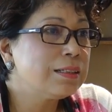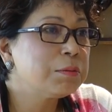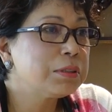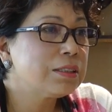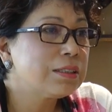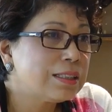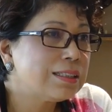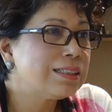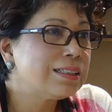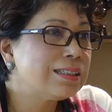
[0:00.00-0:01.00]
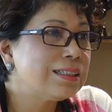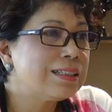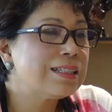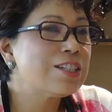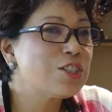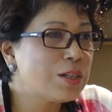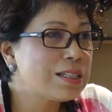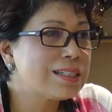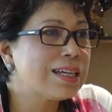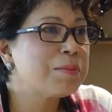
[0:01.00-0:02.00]
I worked in the
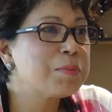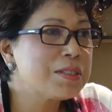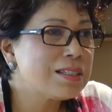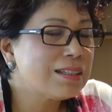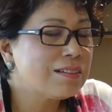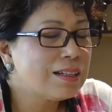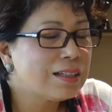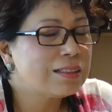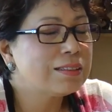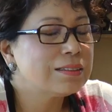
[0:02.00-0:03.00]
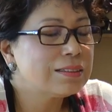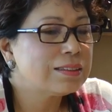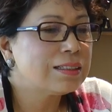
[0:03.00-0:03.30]
Straits Times uh,